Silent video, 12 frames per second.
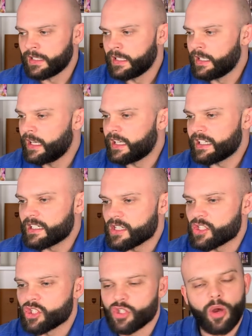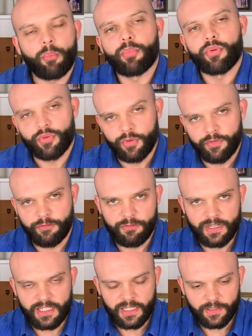I need to stop
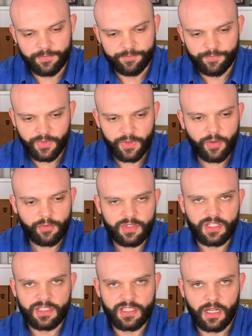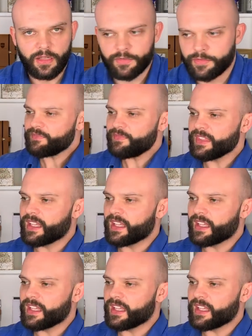proofreading. Note to self.